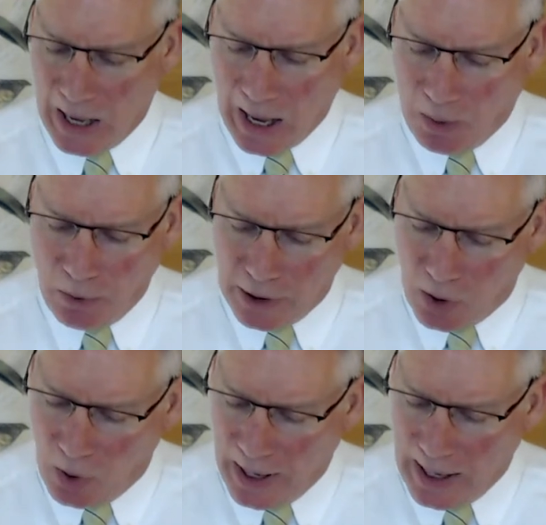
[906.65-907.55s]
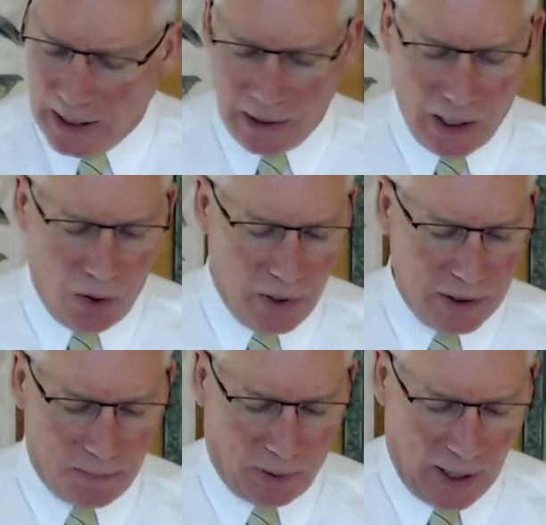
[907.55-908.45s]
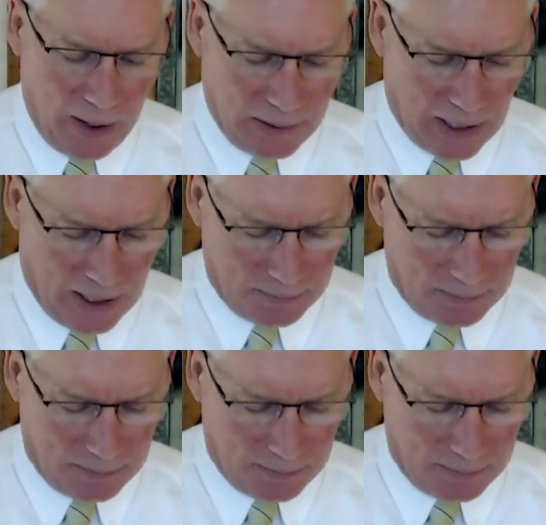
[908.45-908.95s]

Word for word: I want to go ahead and go into prayer time